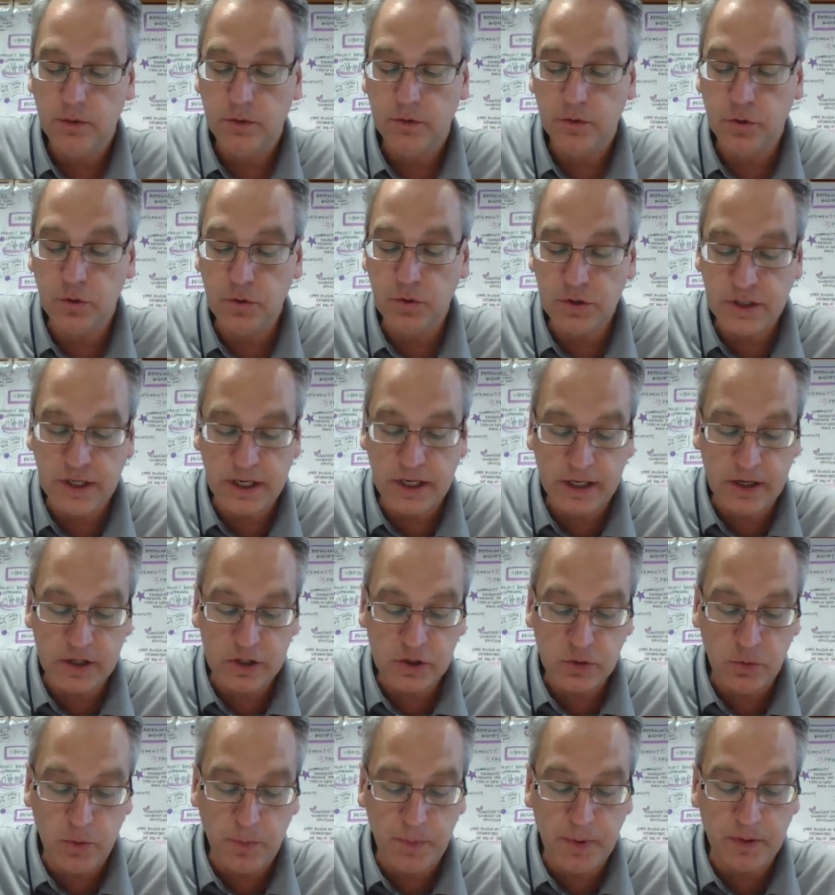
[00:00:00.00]
Two
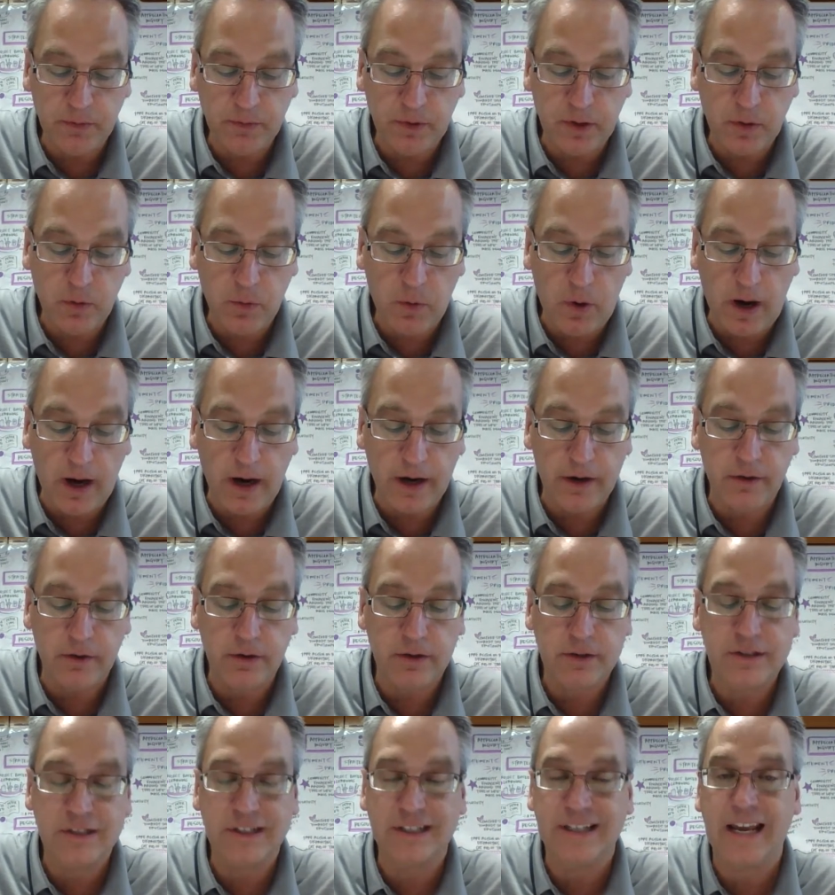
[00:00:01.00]
tickets will be
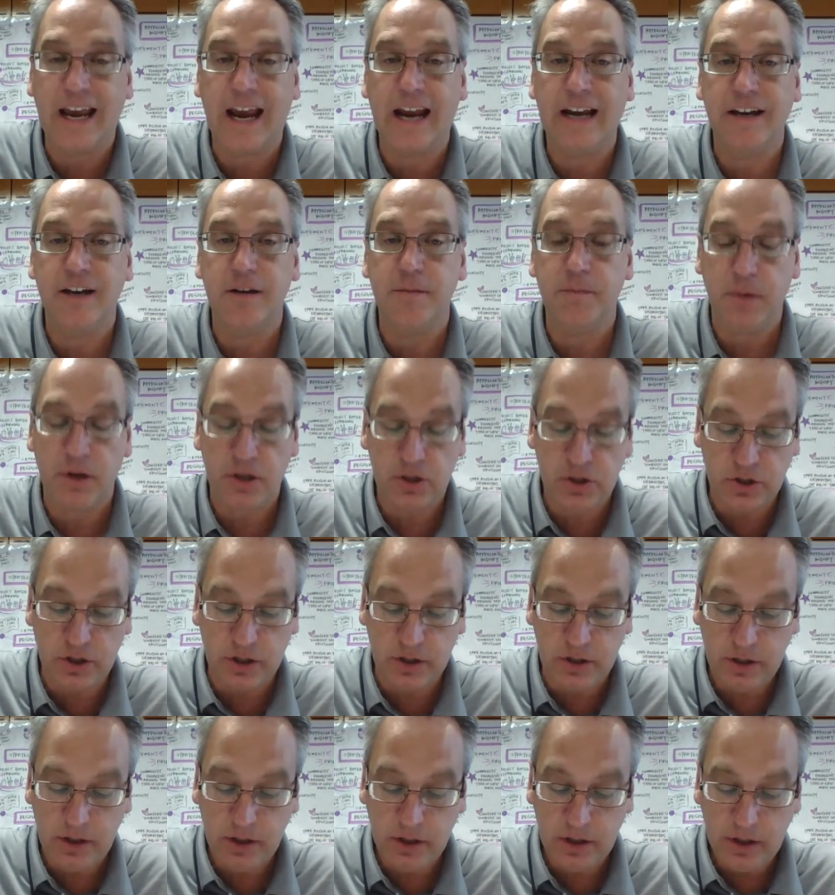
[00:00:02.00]
required to gain
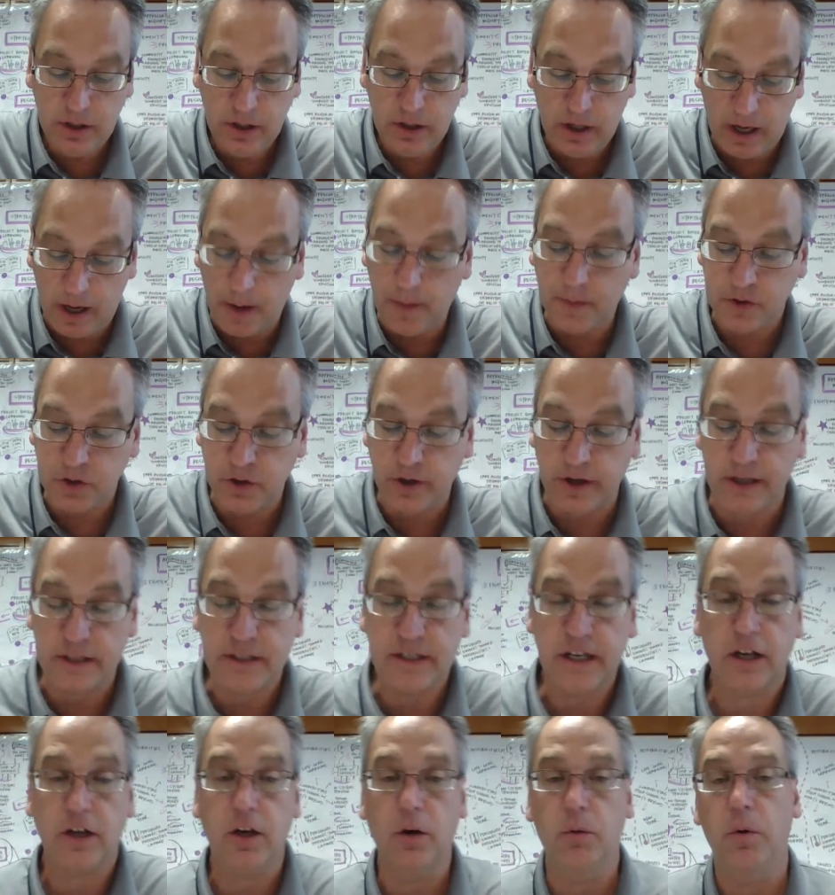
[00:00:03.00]
admission. Uh, I'm sorry, a
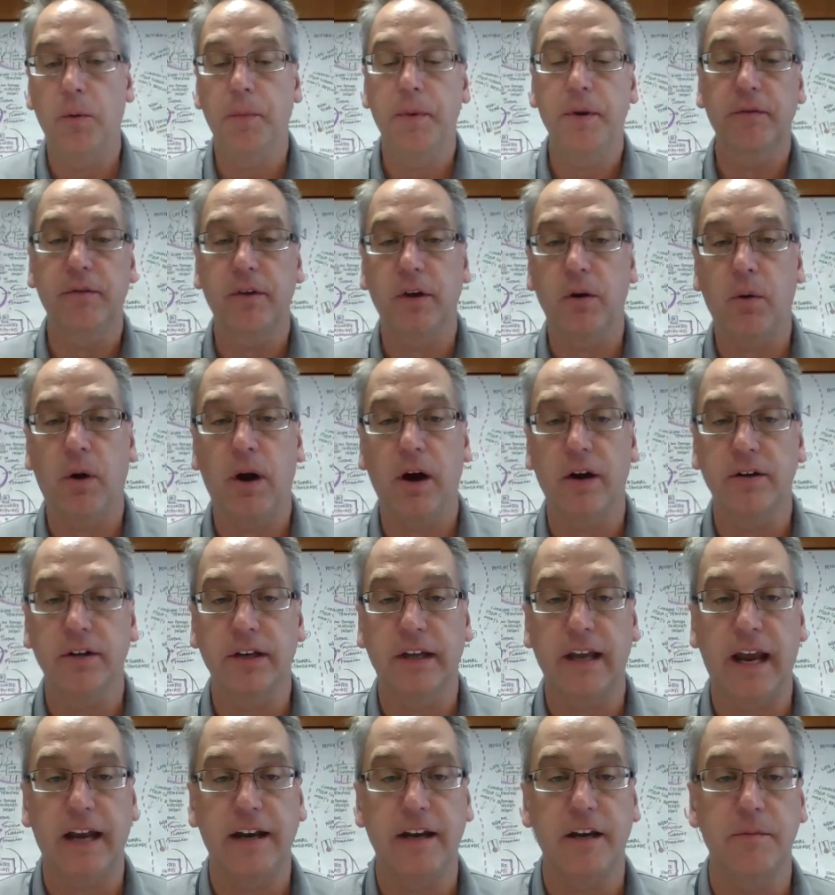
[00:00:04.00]
ticket will be required to
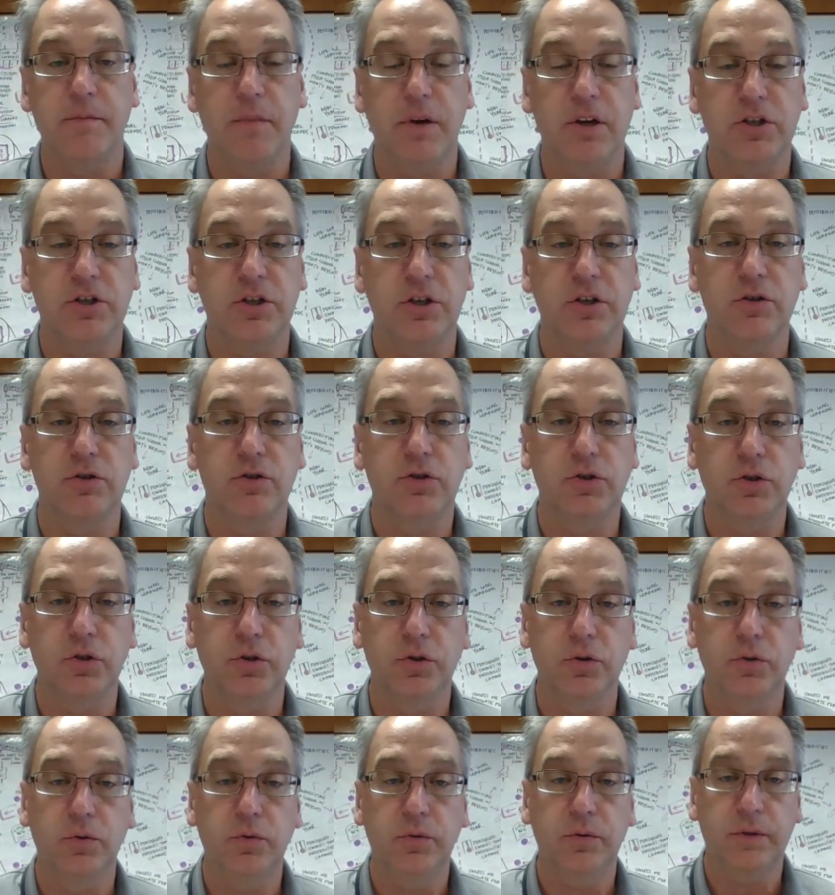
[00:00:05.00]
gain admission
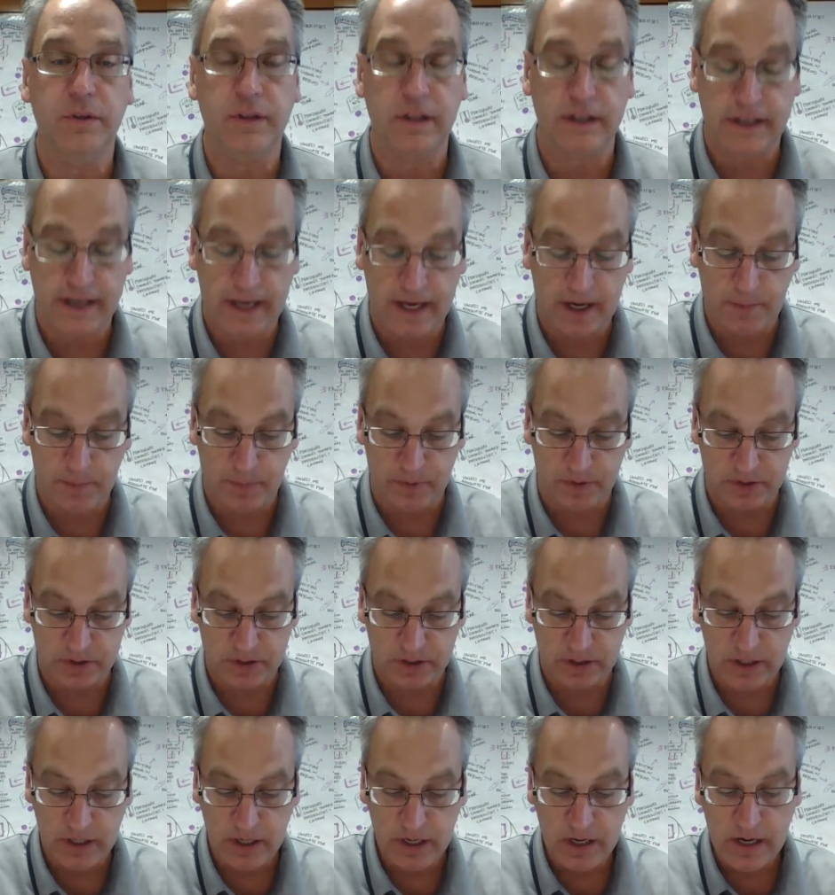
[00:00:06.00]
to the
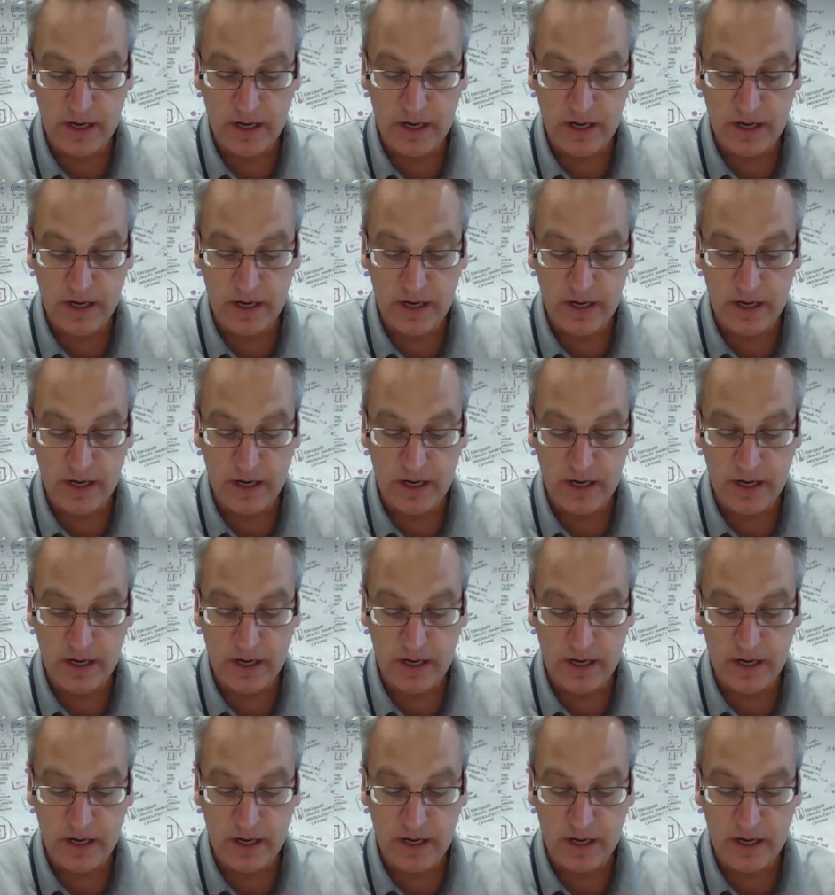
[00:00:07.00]
campus.